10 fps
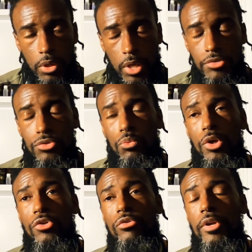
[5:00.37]
as to
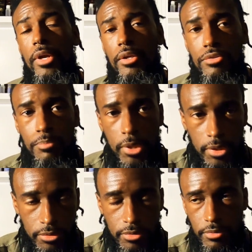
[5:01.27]
what created
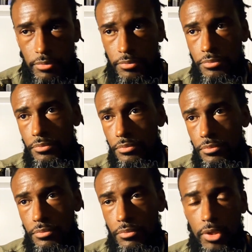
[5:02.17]
space
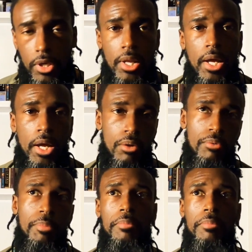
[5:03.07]
that allowed the